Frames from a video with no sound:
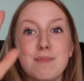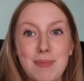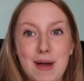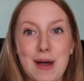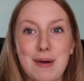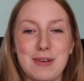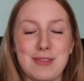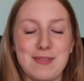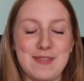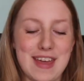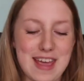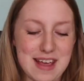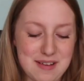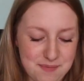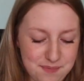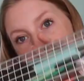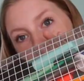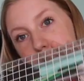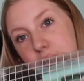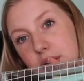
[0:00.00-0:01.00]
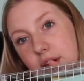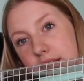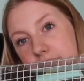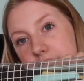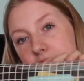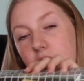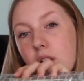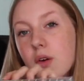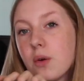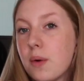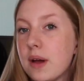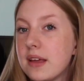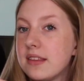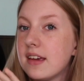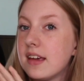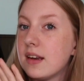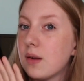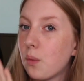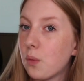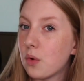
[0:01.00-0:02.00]
bear with me. We're doing the
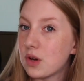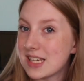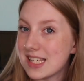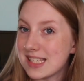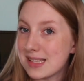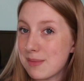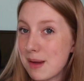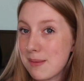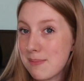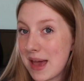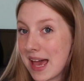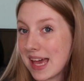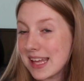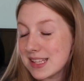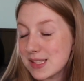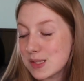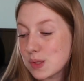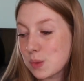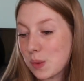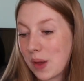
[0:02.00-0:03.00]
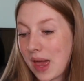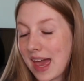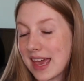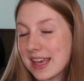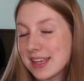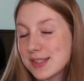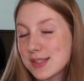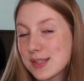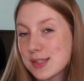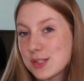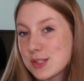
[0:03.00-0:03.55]
long-awaited what is in my pencil case.